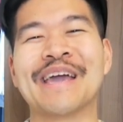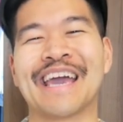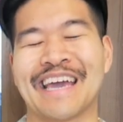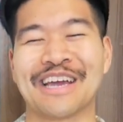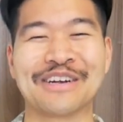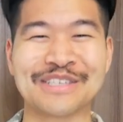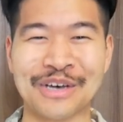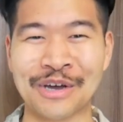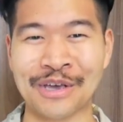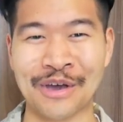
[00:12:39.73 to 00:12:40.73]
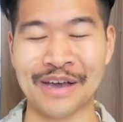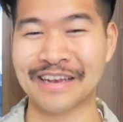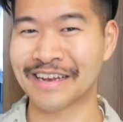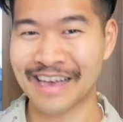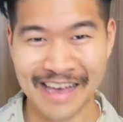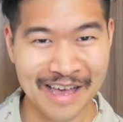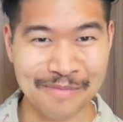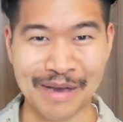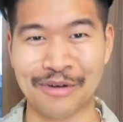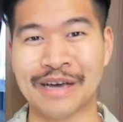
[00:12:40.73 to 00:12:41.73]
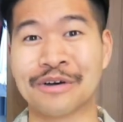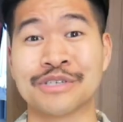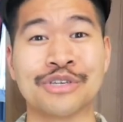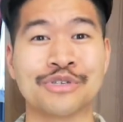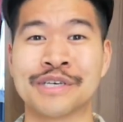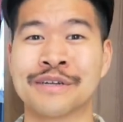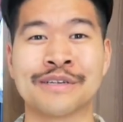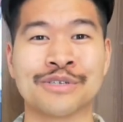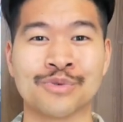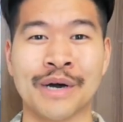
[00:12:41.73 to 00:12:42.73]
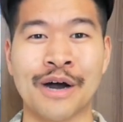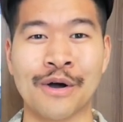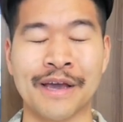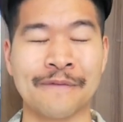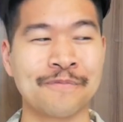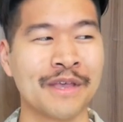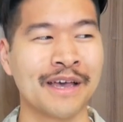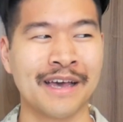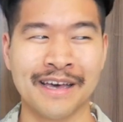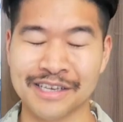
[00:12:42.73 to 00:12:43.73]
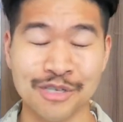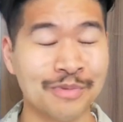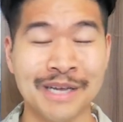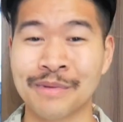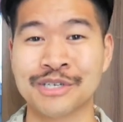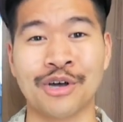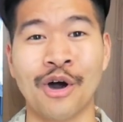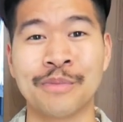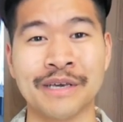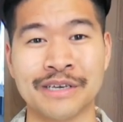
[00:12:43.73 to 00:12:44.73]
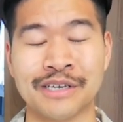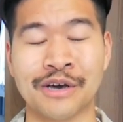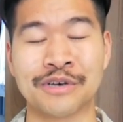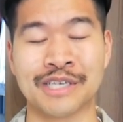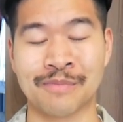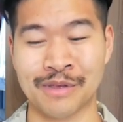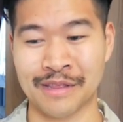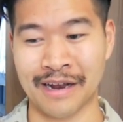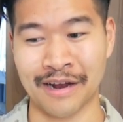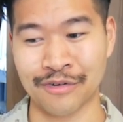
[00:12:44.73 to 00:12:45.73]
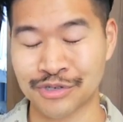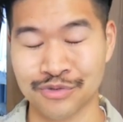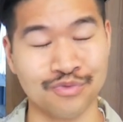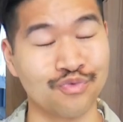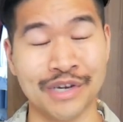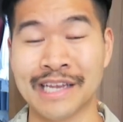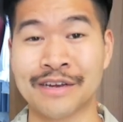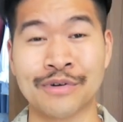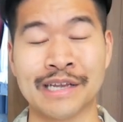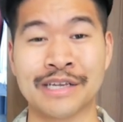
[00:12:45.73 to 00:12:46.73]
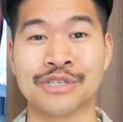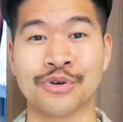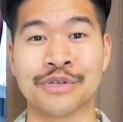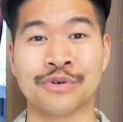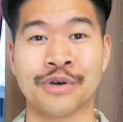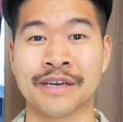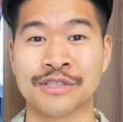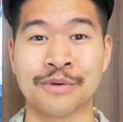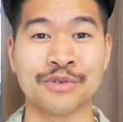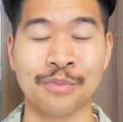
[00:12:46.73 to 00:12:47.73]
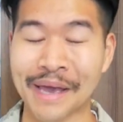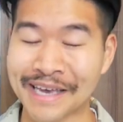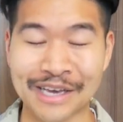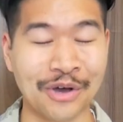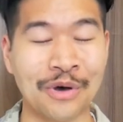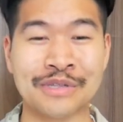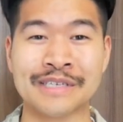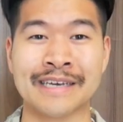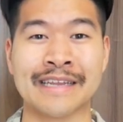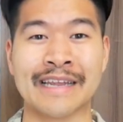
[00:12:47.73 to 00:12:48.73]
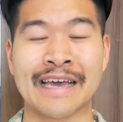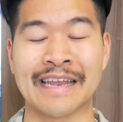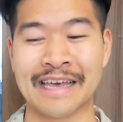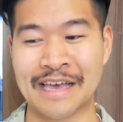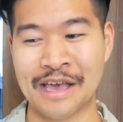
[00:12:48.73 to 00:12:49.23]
here in Tokyo and back when I was in New Zealand as well. And this is pretty much a hobby, you know, something that I really, really enjoy doing in terms of making content and